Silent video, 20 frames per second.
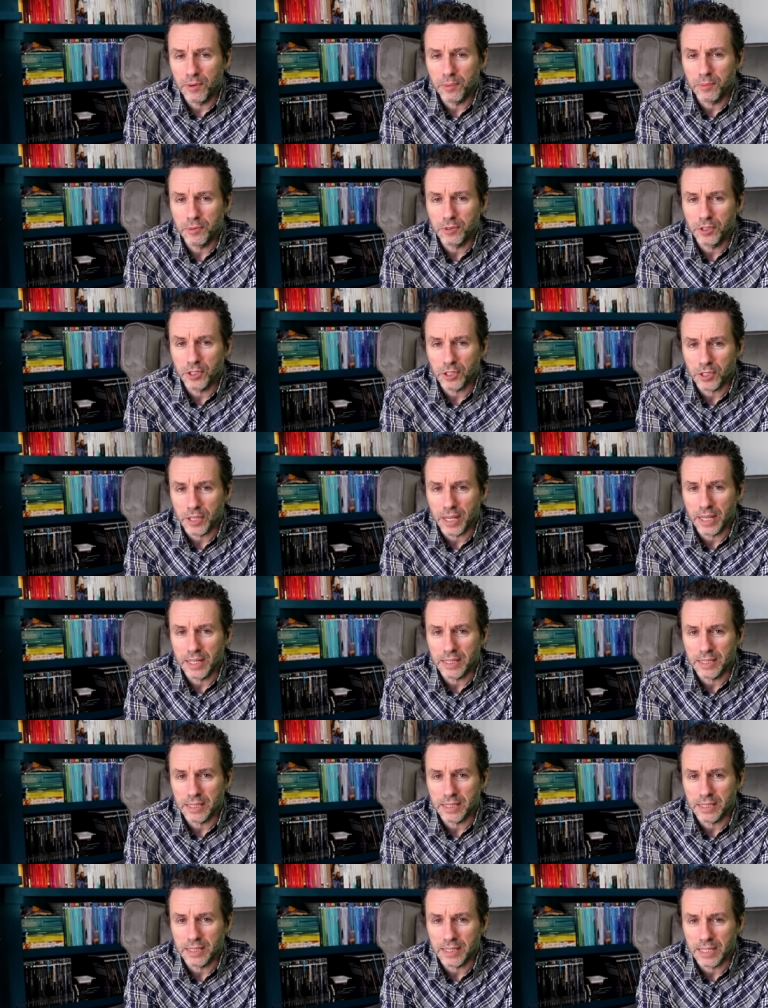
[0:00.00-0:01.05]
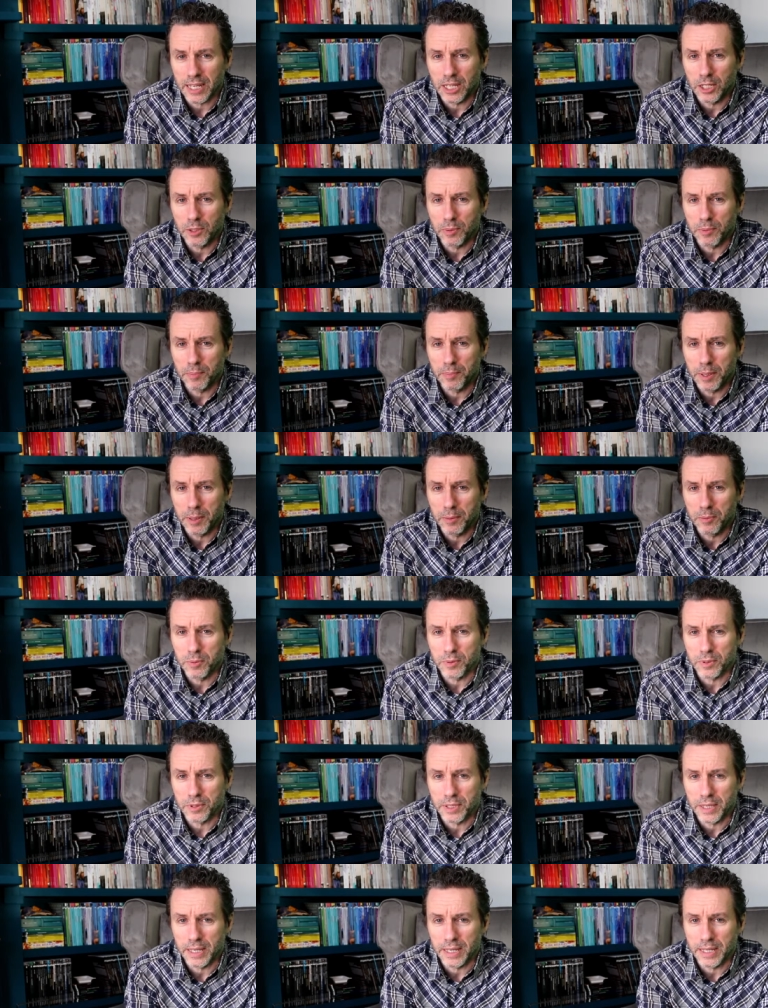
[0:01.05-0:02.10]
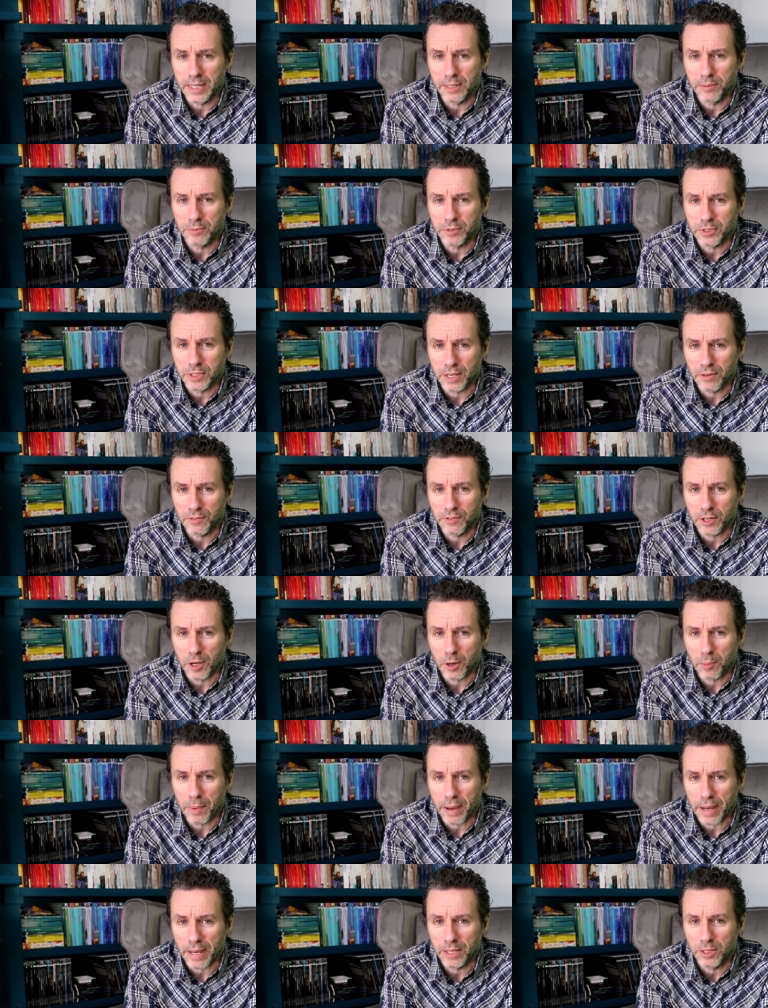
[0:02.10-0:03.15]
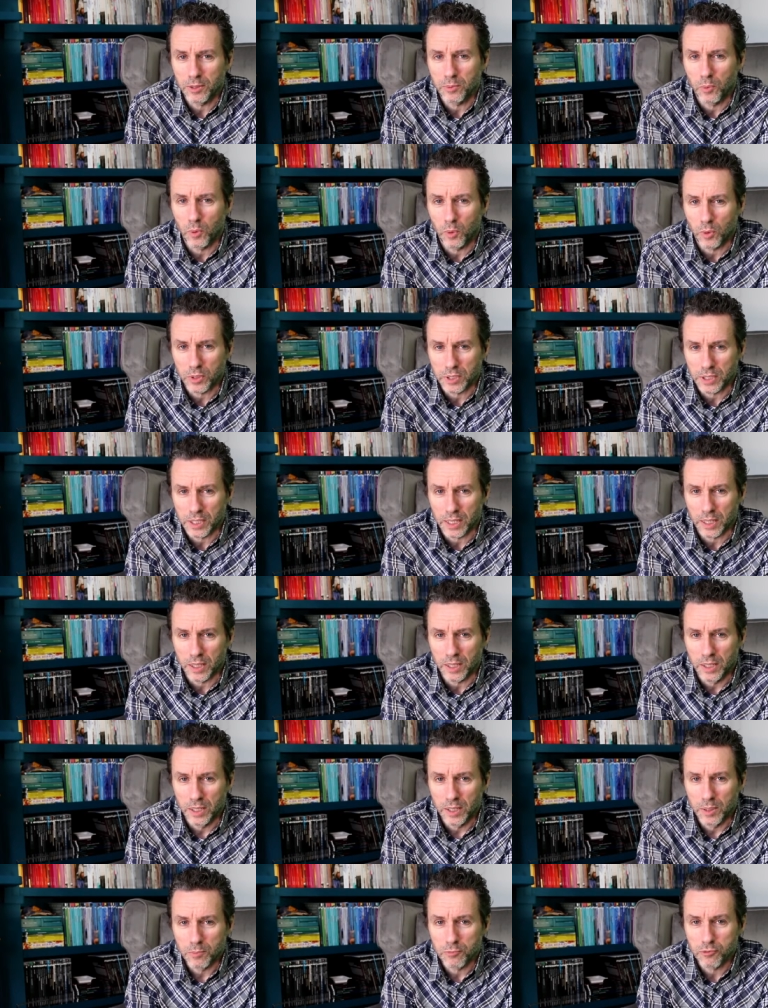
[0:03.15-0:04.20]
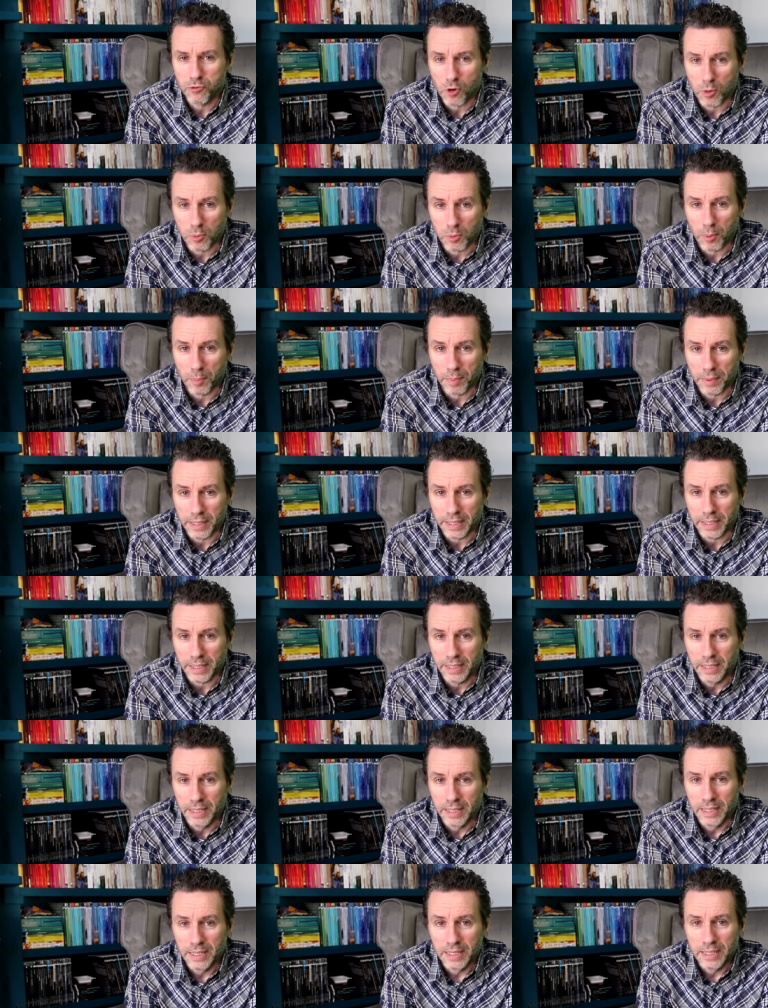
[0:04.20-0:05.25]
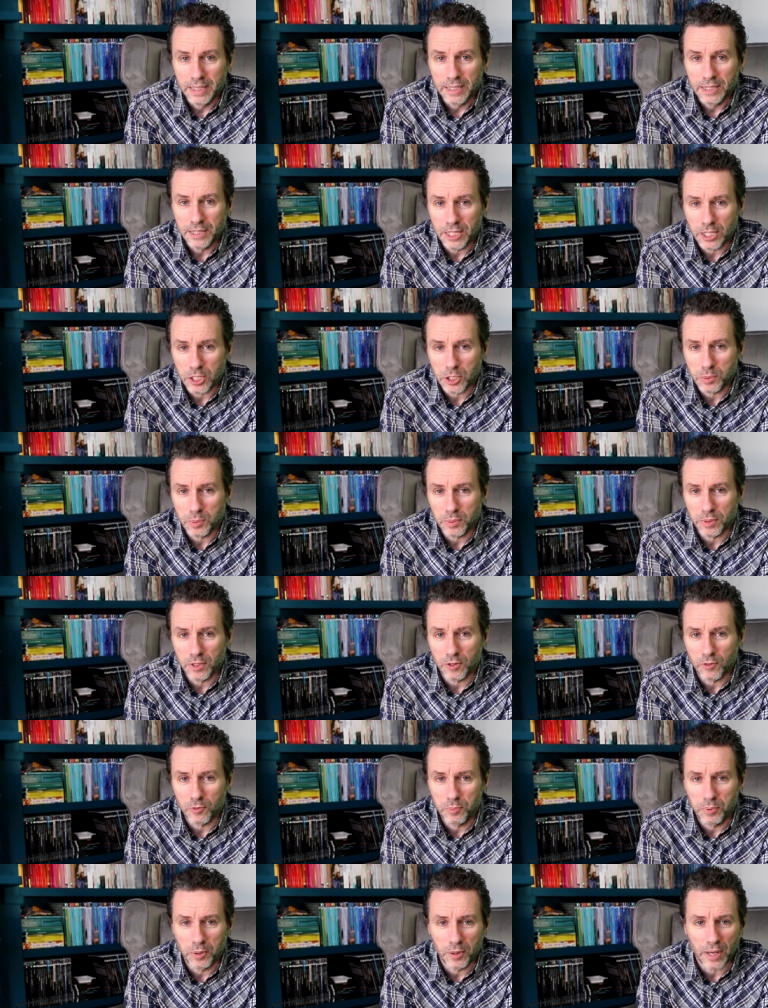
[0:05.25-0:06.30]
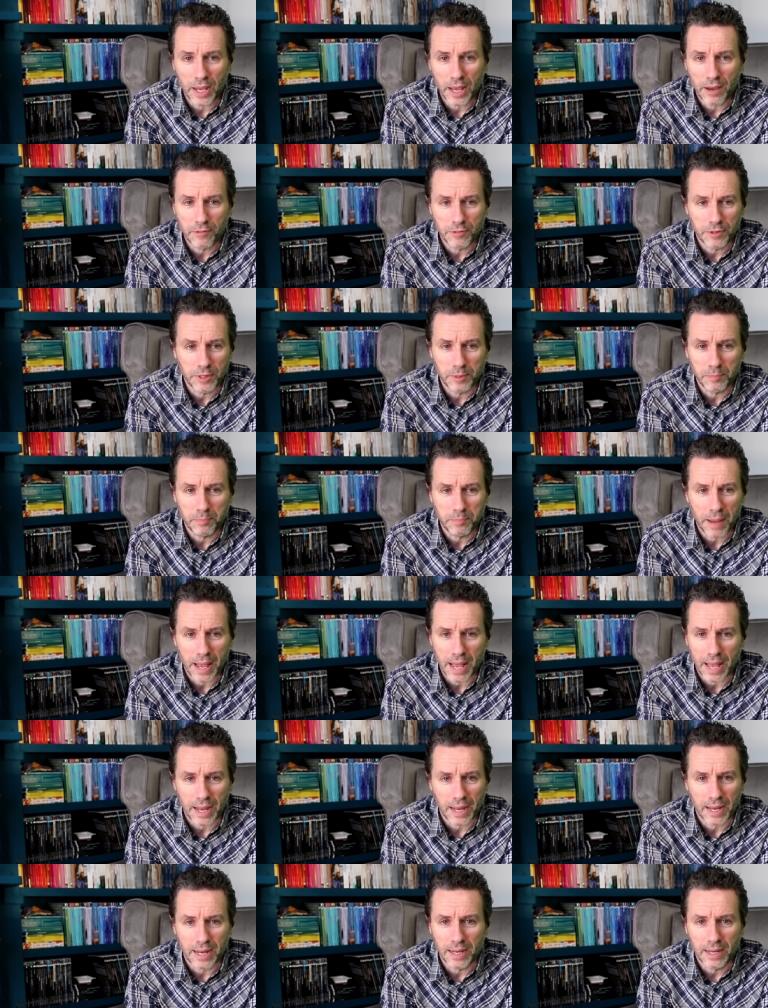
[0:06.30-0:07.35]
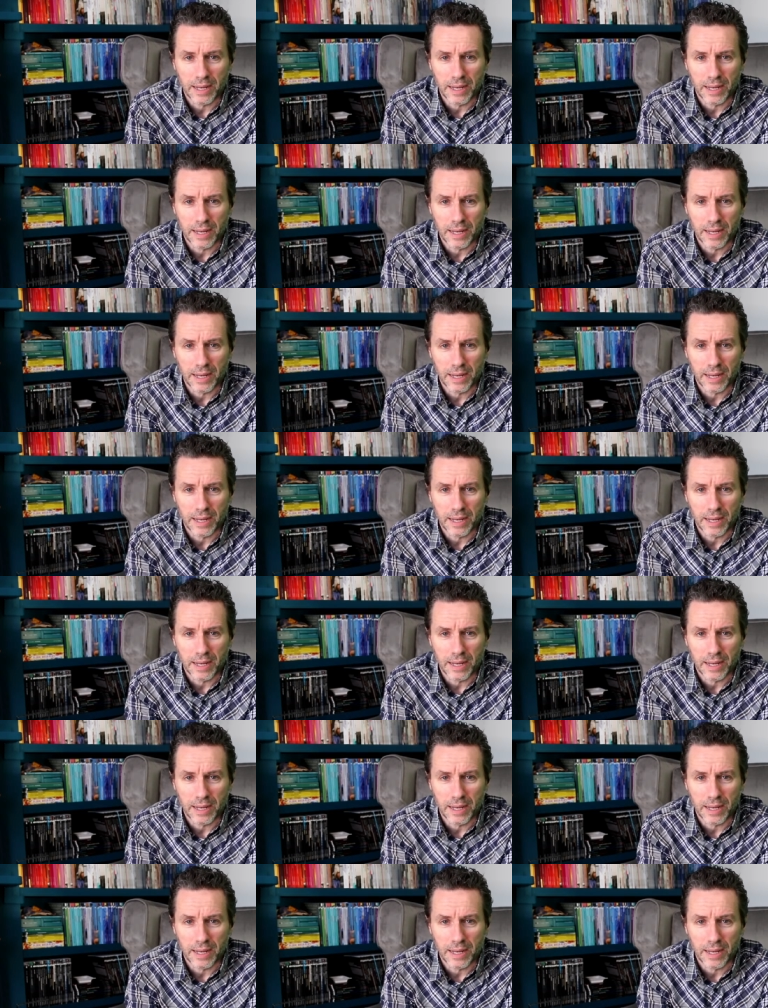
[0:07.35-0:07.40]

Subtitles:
was just getting to the stage when people were thinking it was safe to go back in the water, probably, this will have put everything back.